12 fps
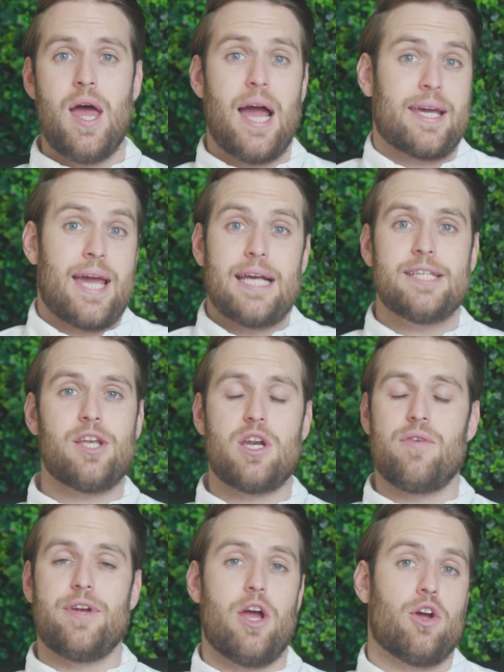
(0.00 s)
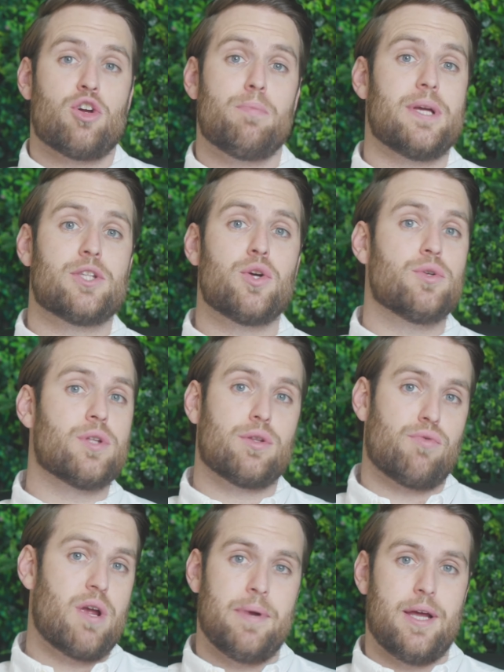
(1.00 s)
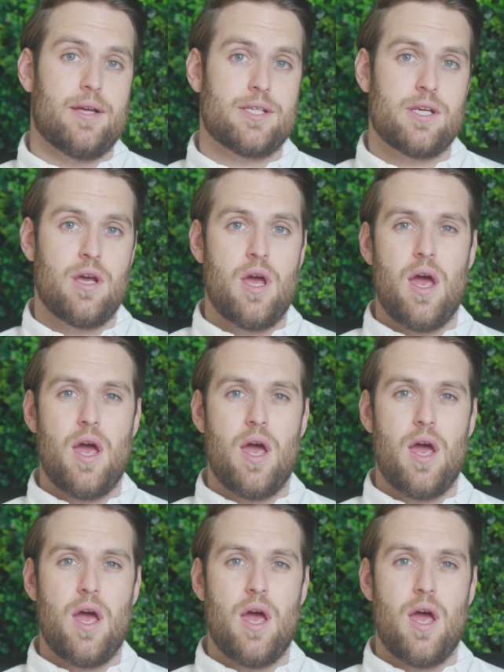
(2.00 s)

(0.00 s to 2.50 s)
A case study video could be 2 to 3 minutes,